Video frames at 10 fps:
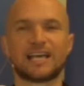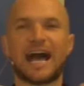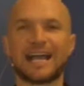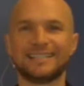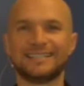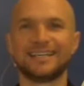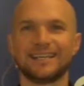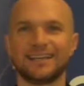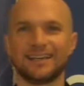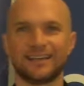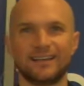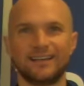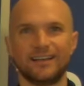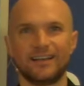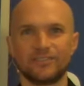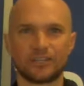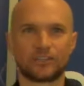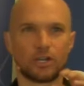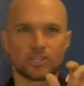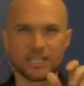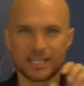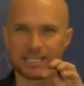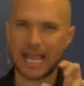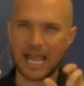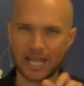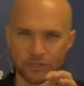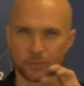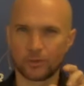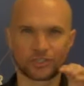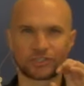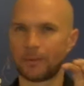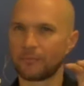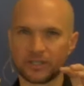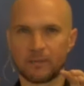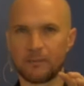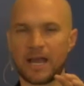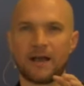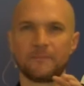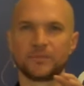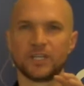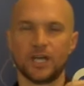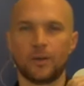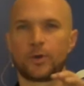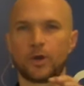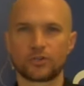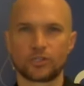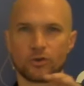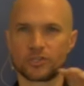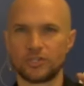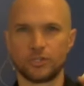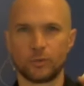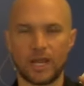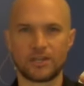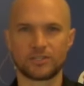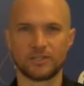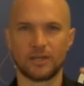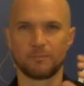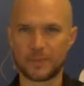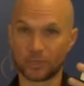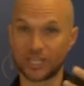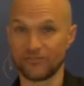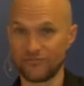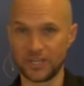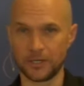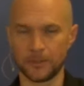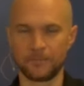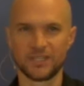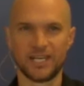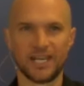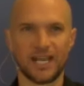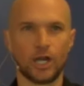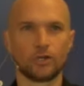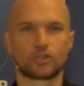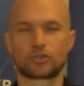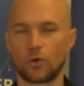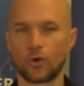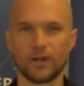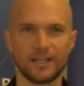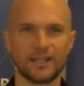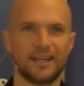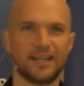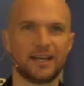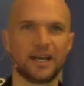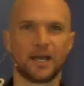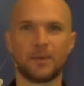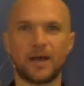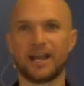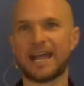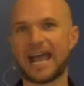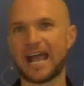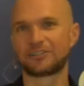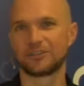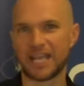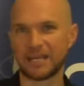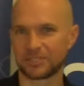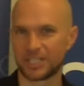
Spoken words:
idea that there's an intangible something about a person or a situation that people can feel. I heard a story about an actor named